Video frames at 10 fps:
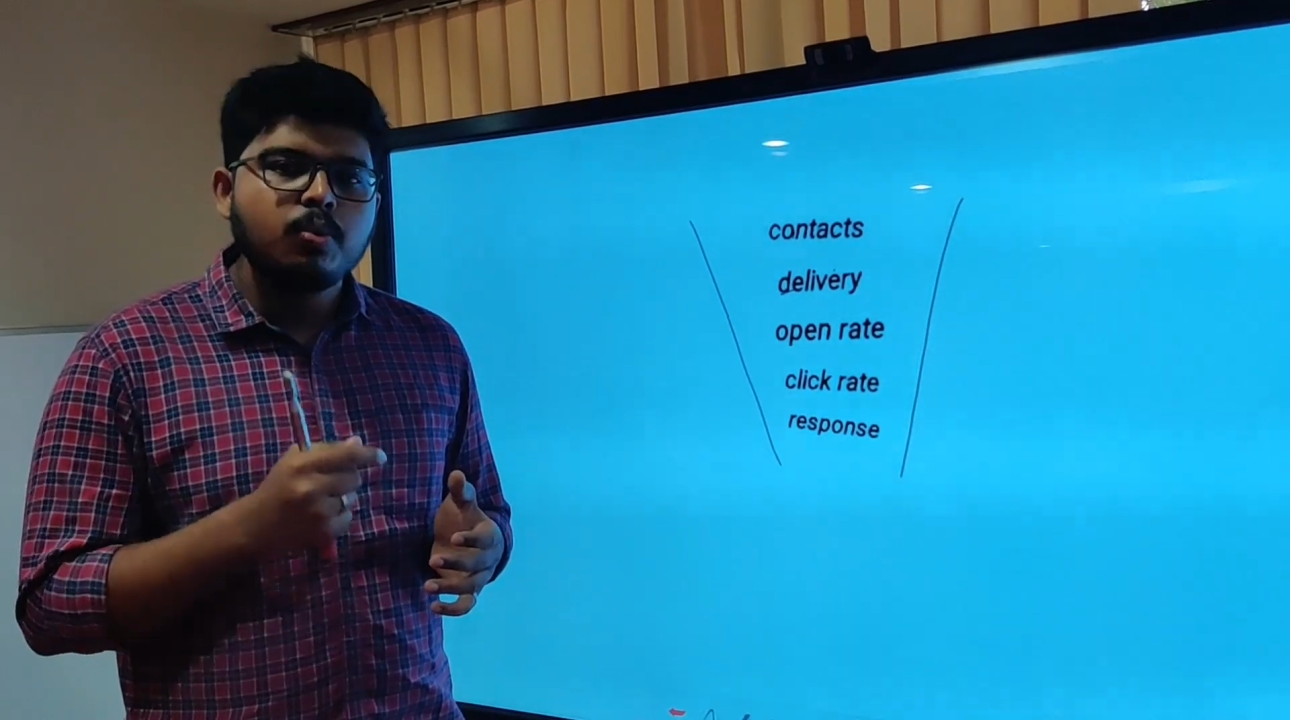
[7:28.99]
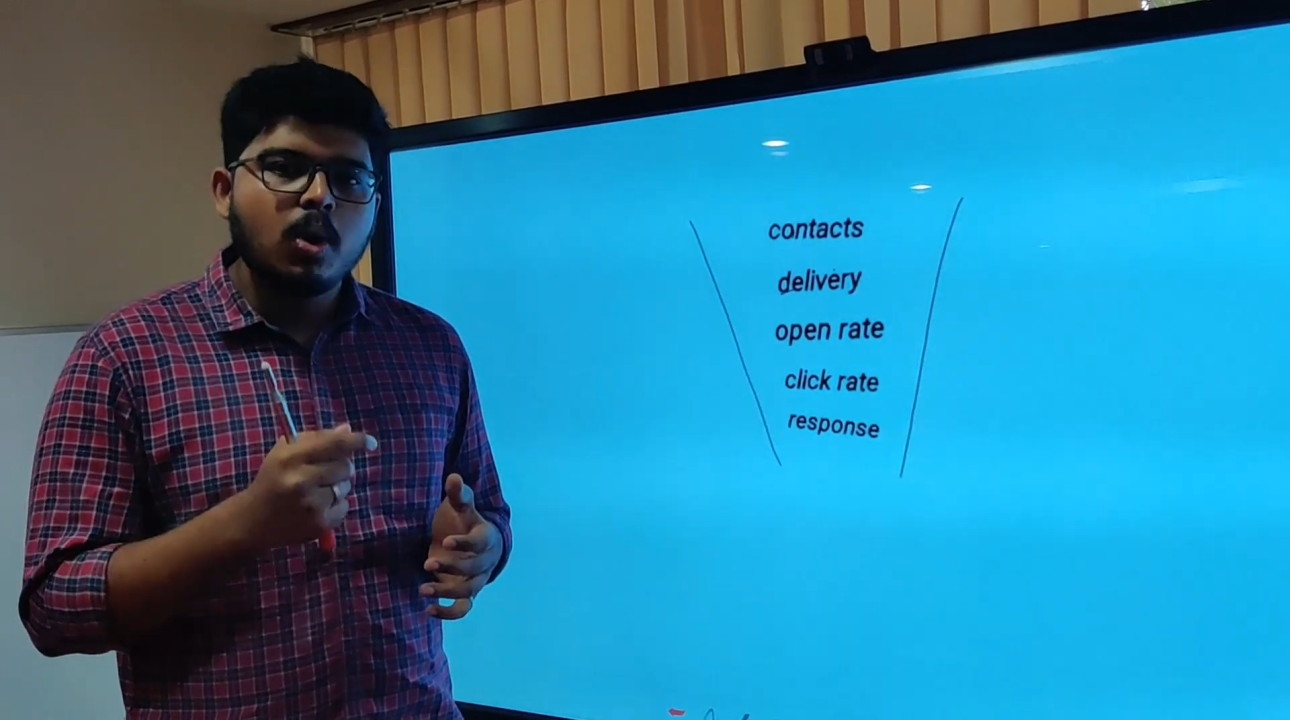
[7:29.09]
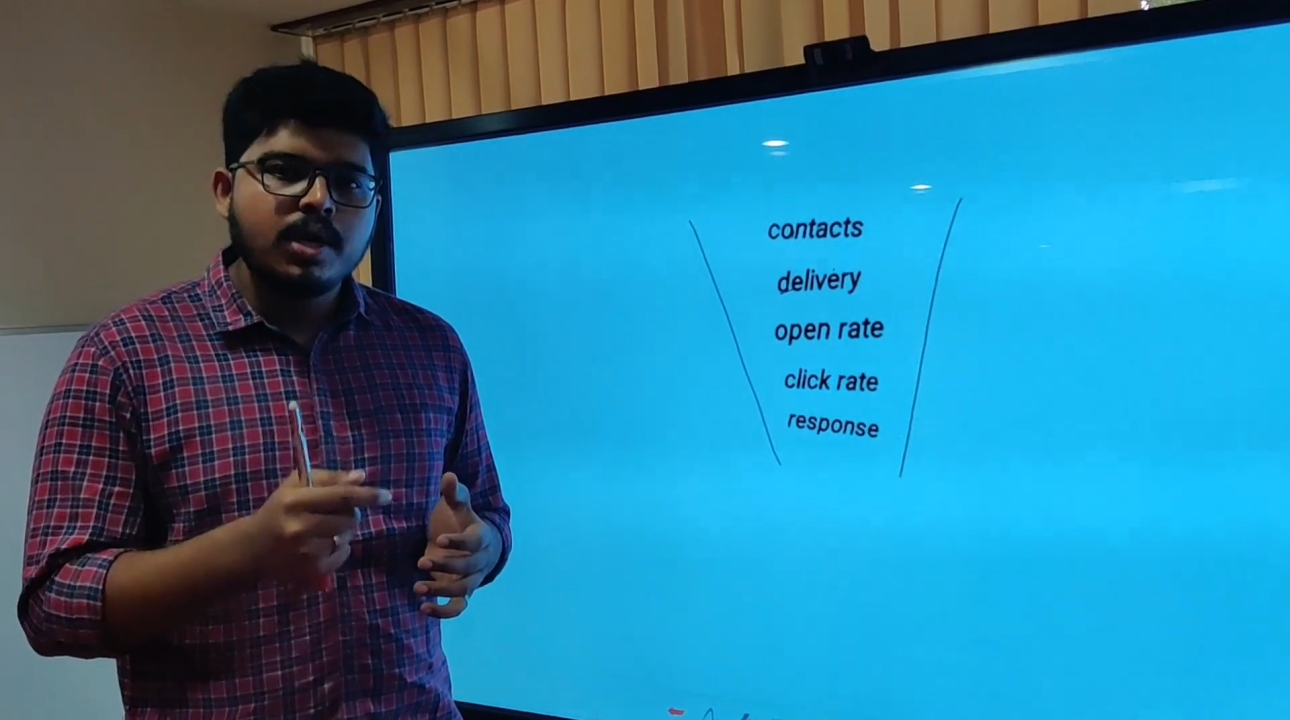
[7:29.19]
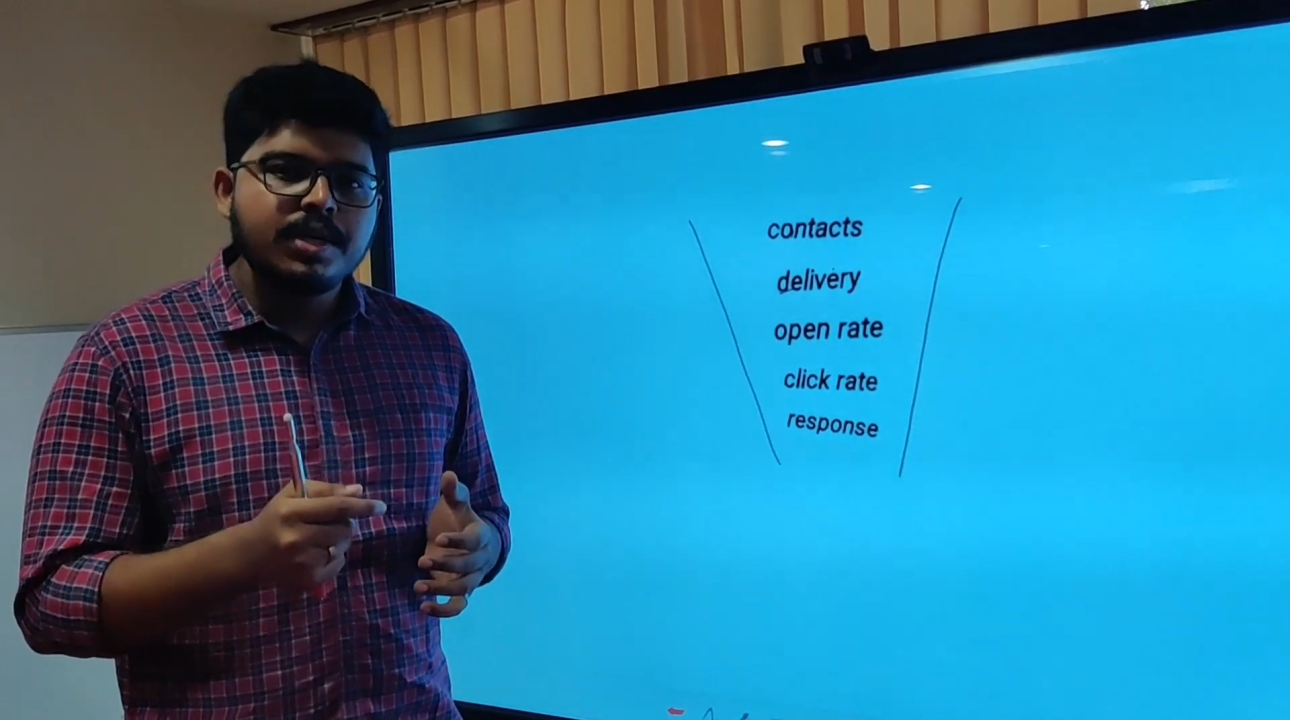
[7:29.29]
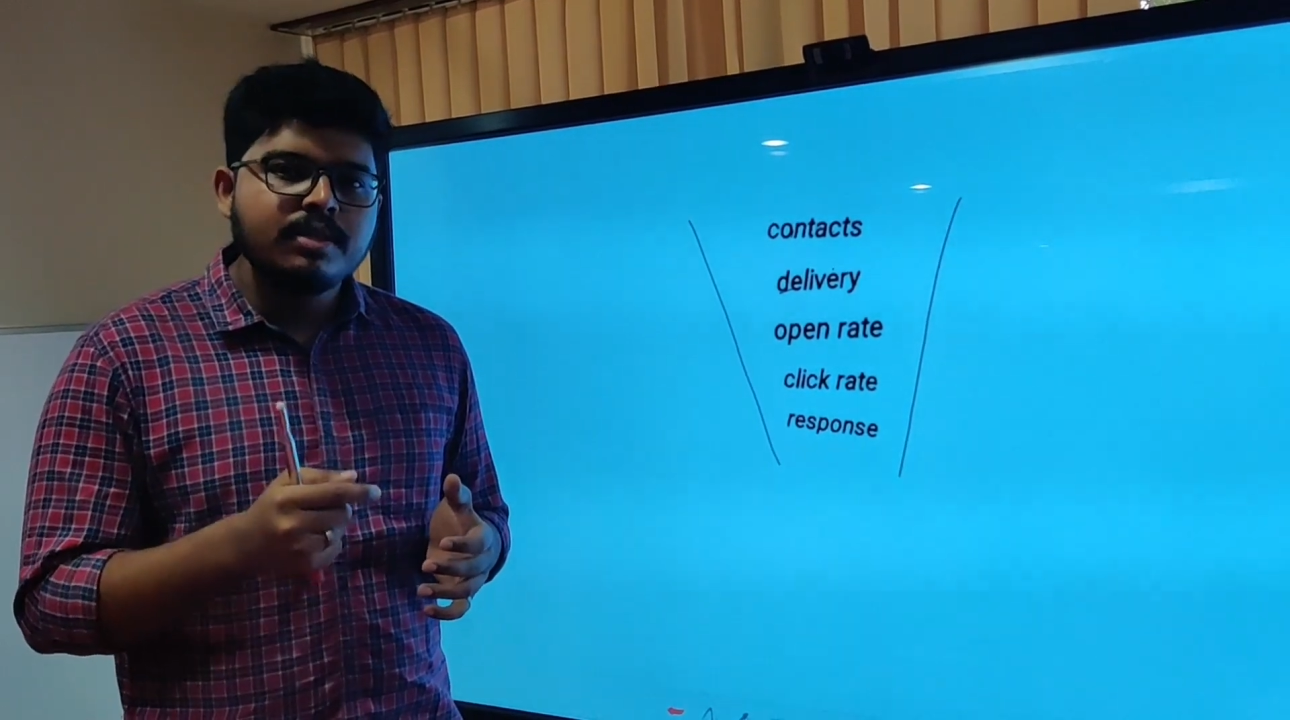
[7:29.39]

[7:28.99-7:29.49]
want your